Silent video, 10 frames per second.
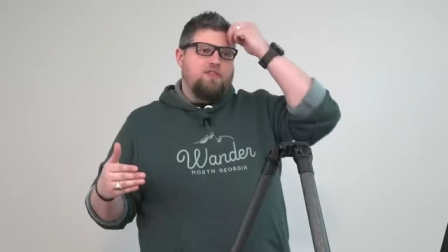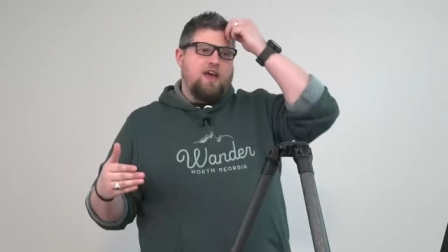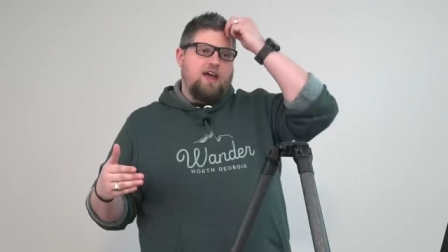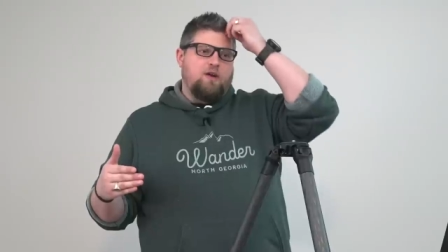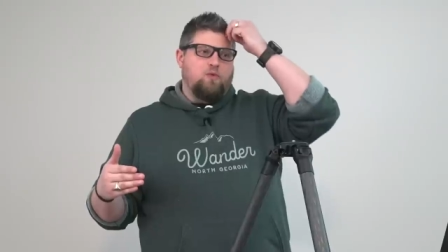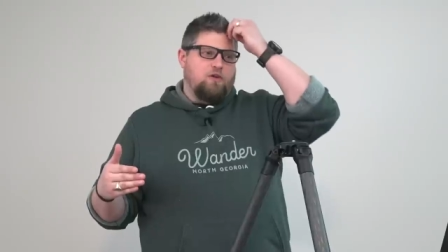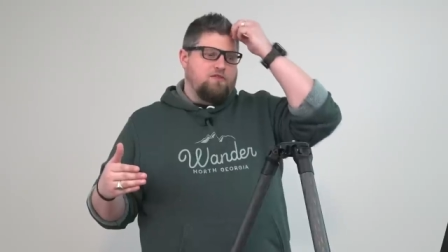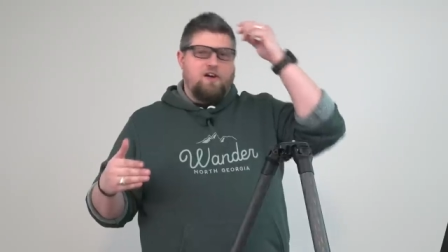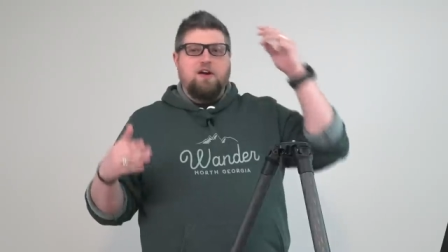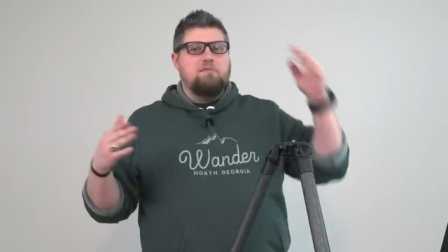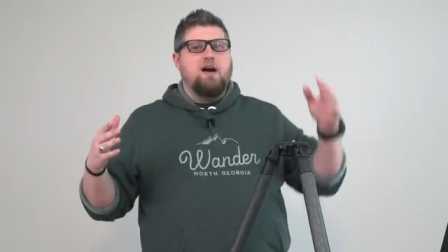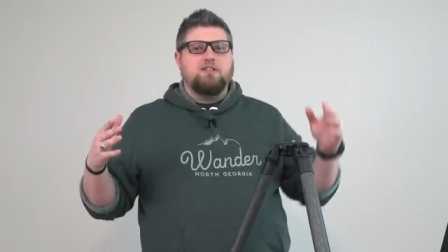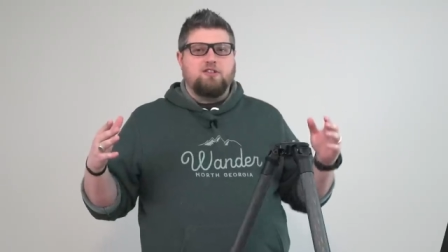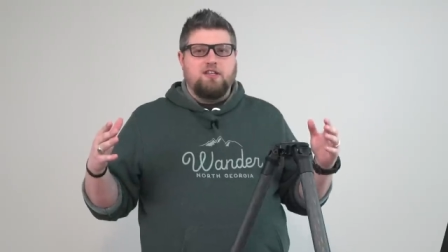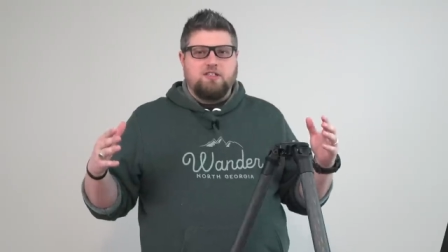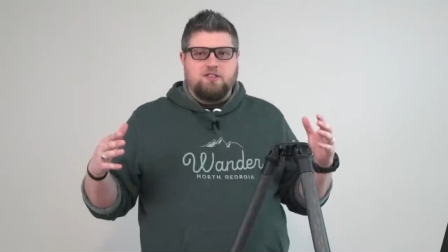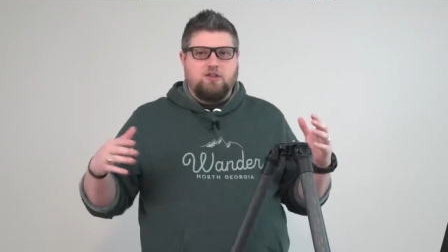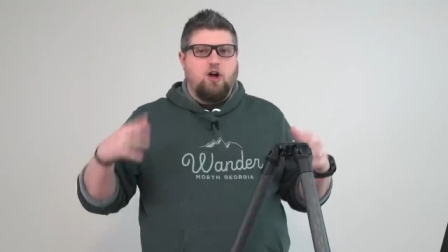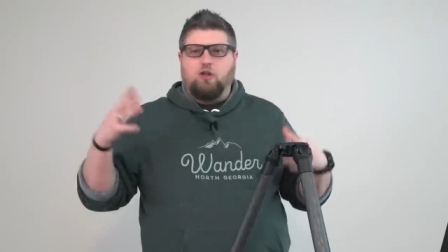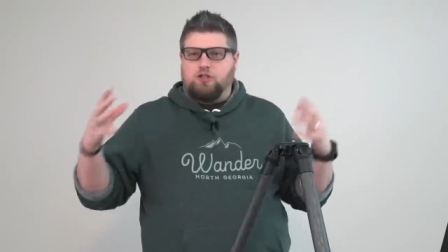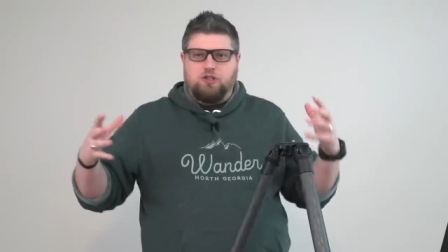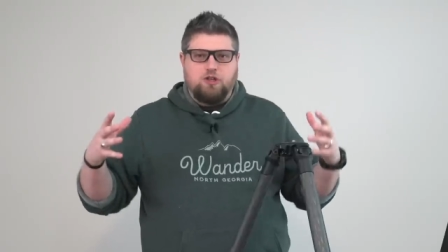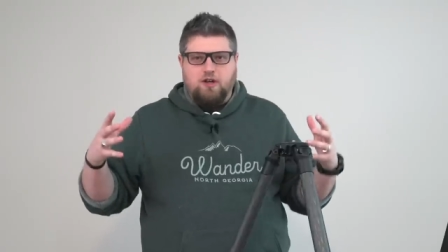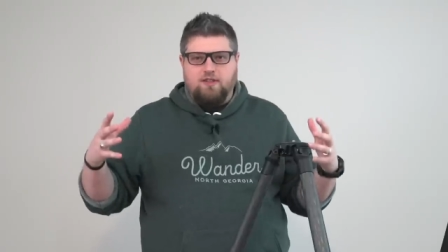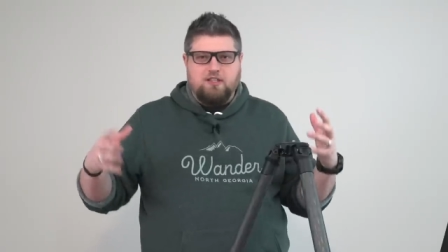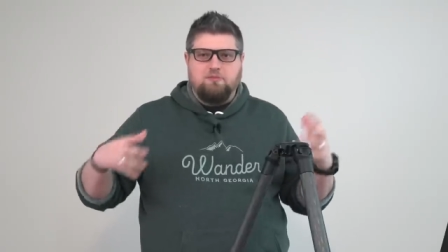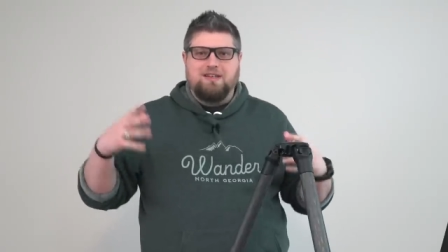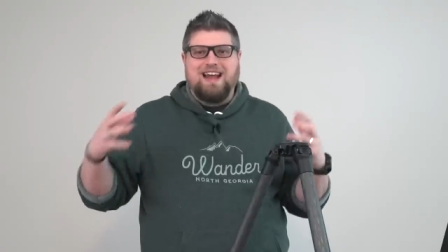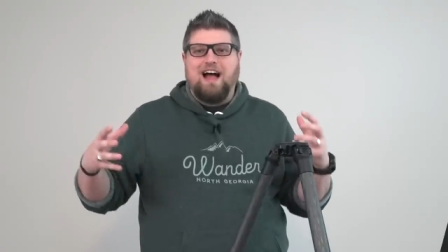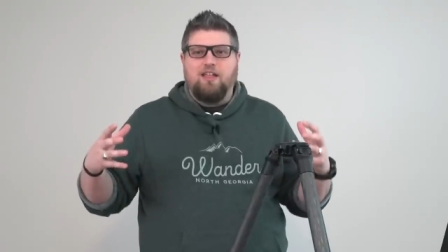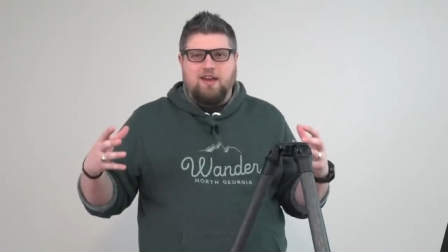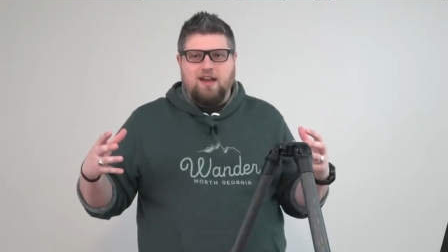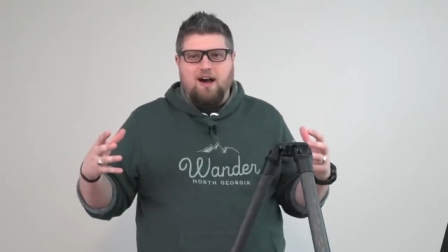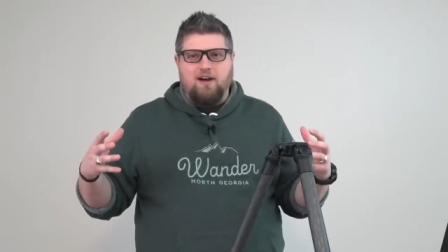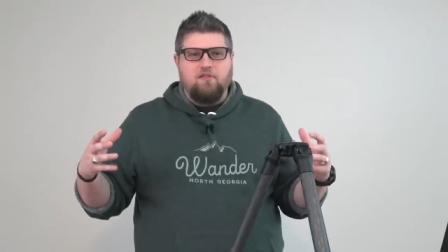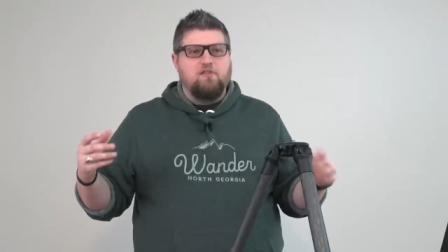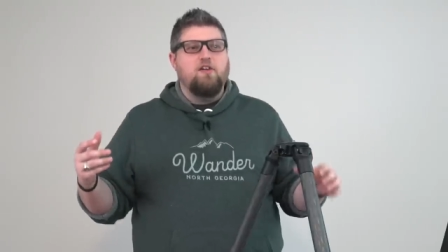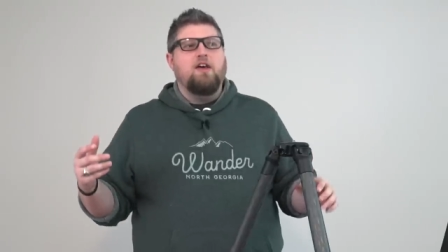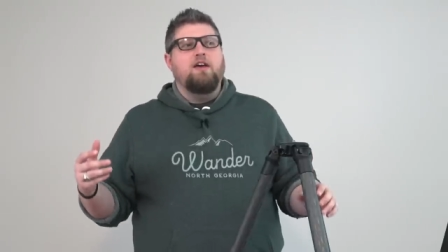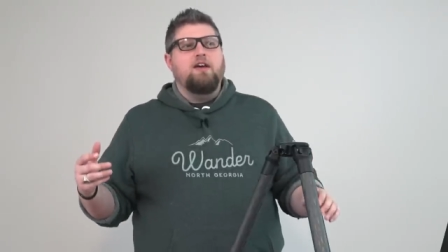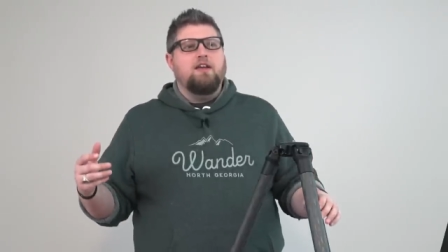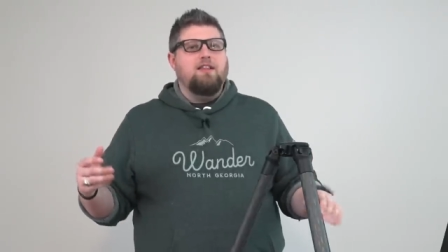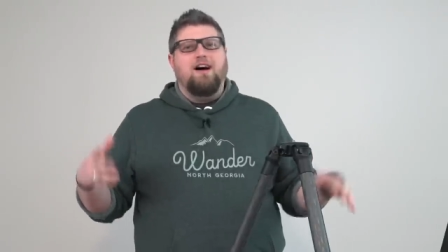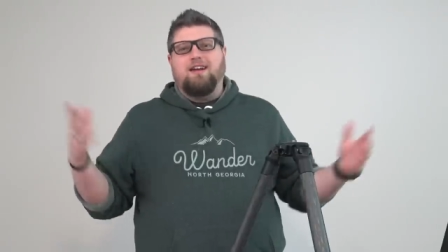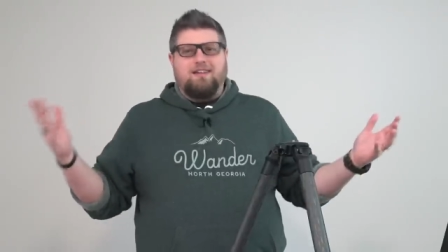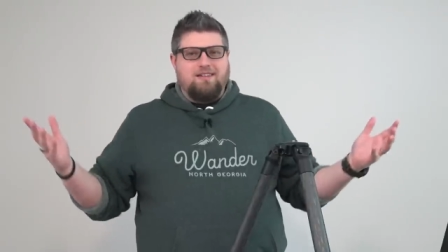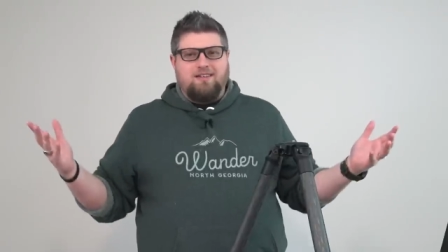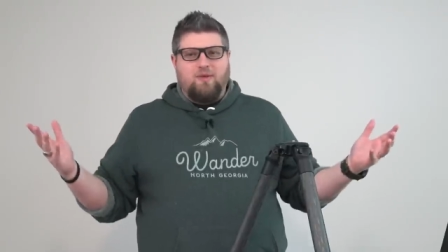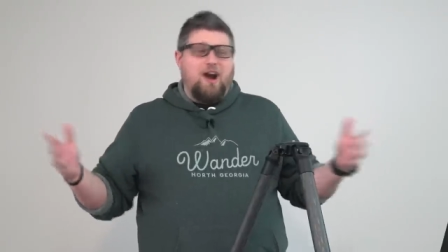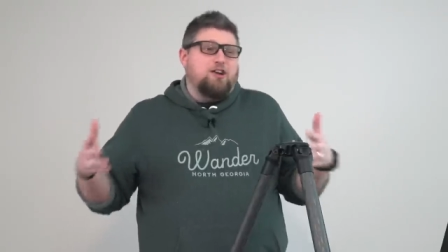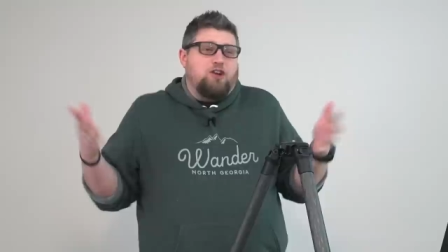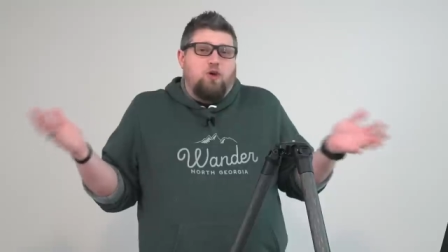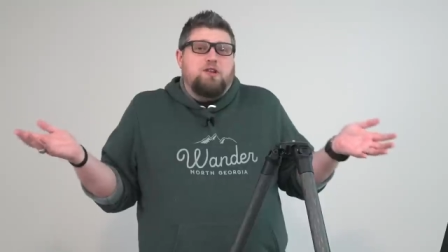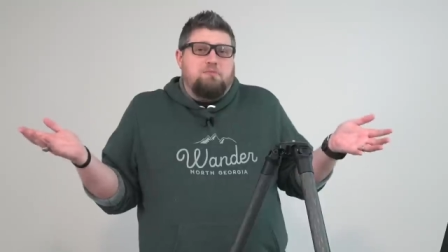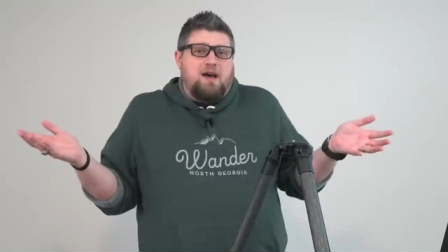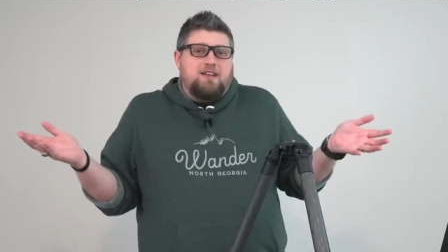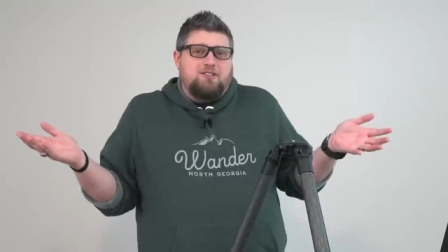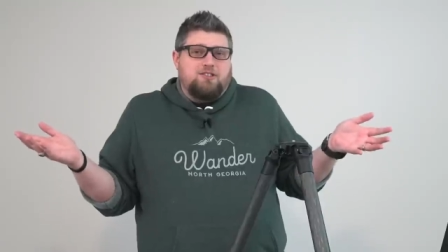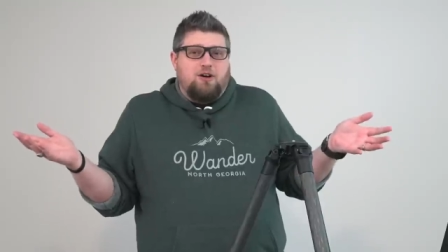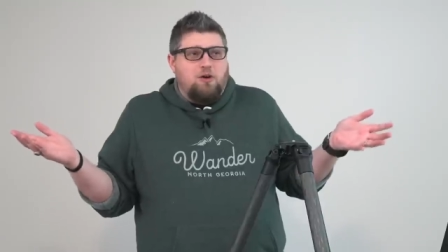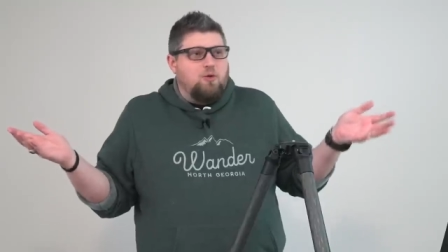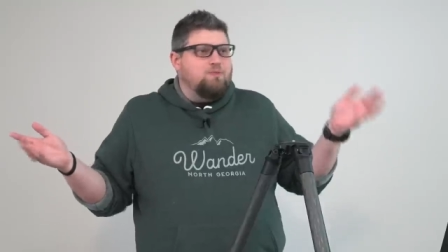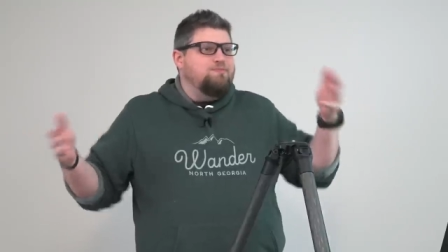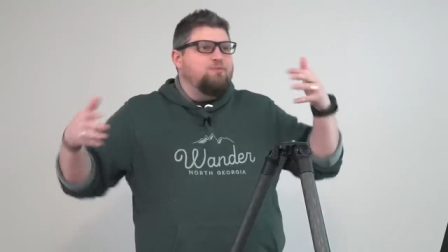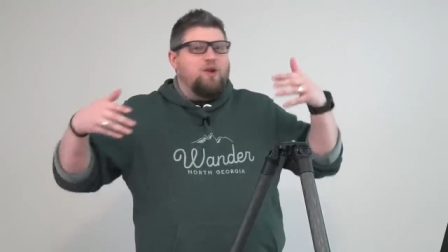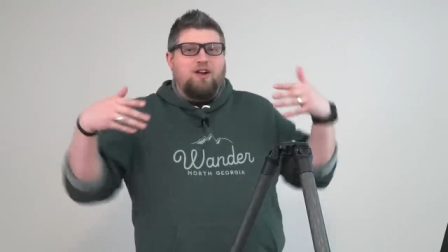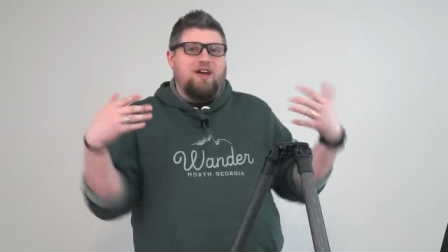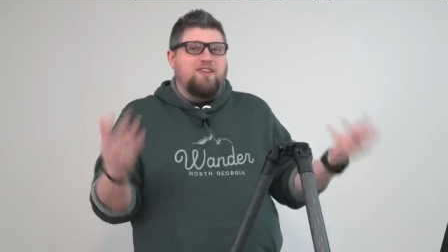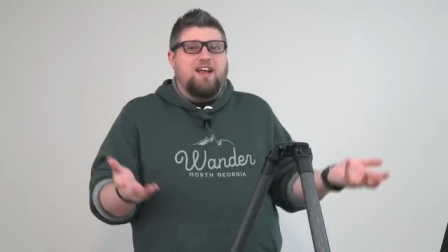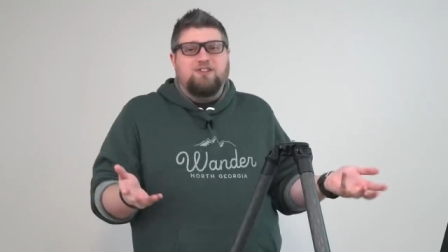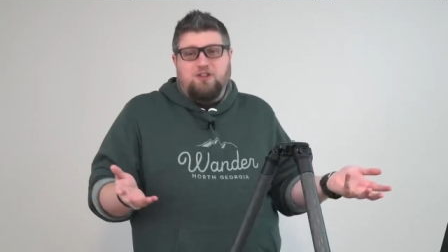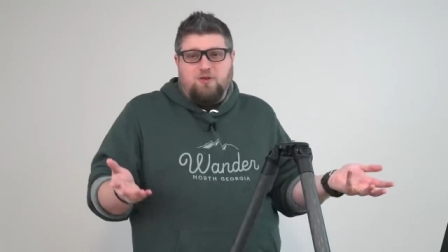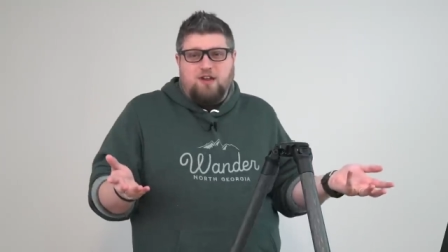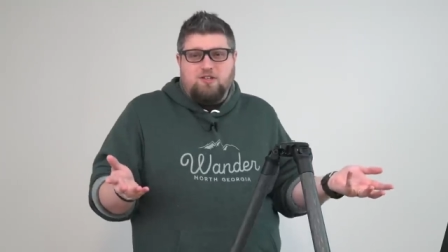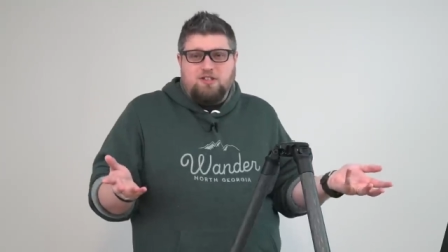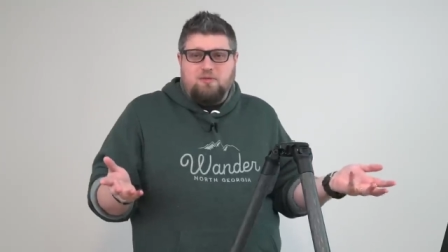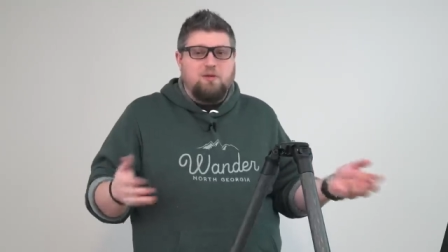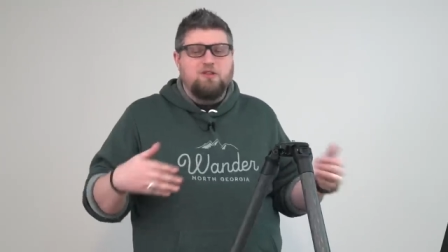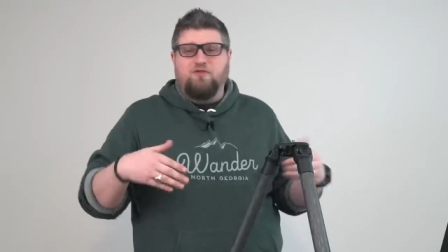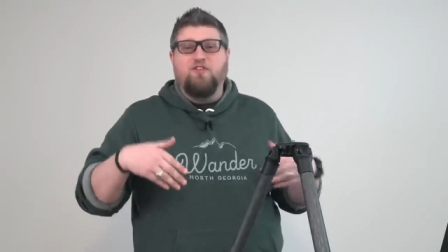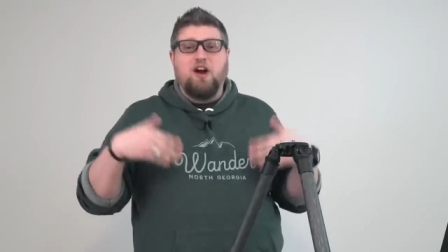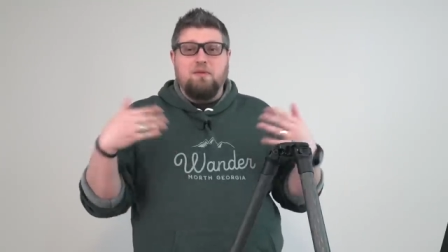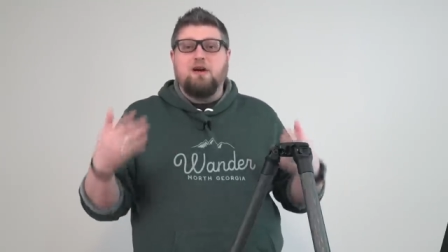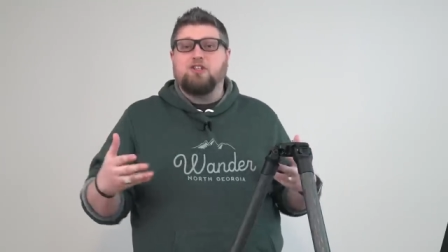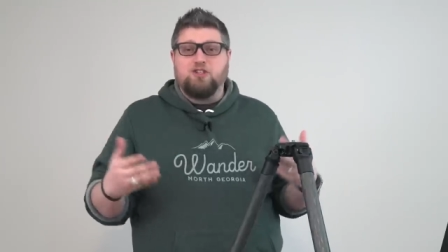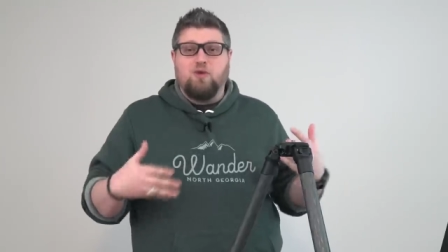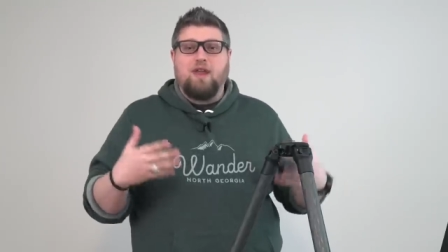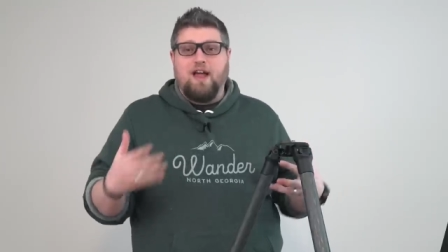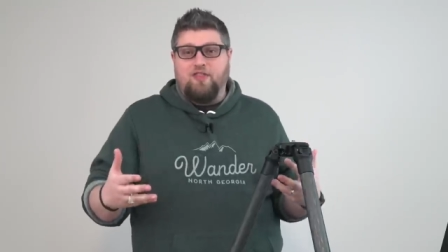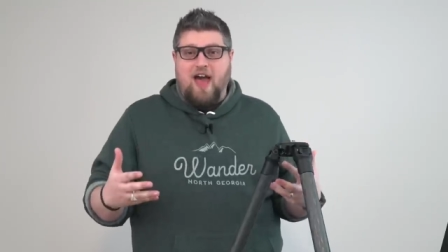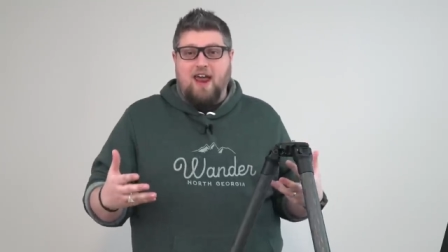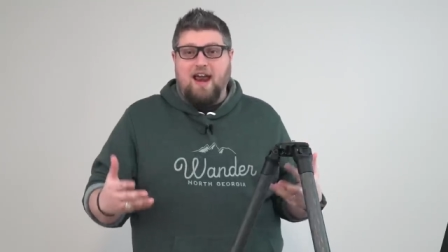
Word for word: they were very much this culture and this mentality of, look, we already know we're the best, so we don't have to answer your questions. I mean, it was very much so like that.